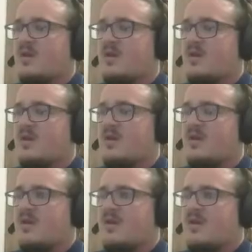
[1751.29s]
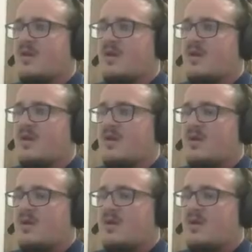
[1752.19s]
On the road by the tower we
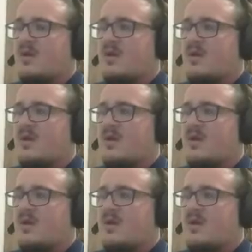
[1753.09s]
just passed.